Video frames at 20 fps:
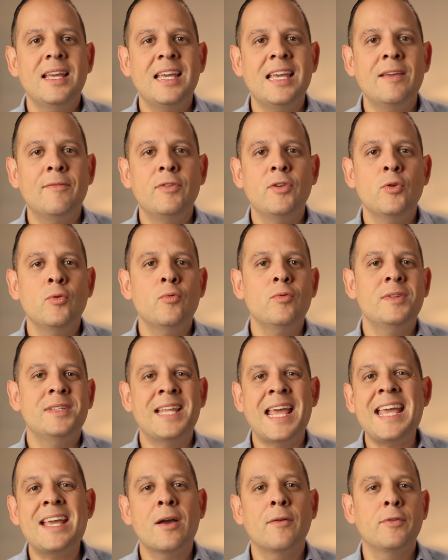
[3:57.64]
if you
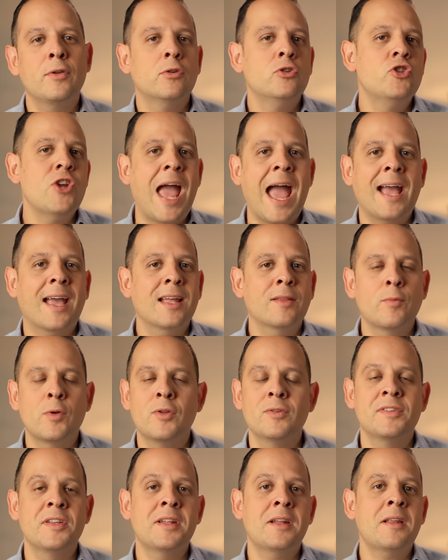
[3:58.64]
take off your jacket when you
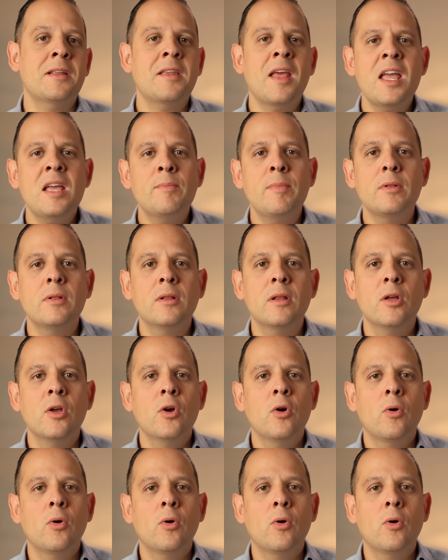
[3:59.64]
sit at a table,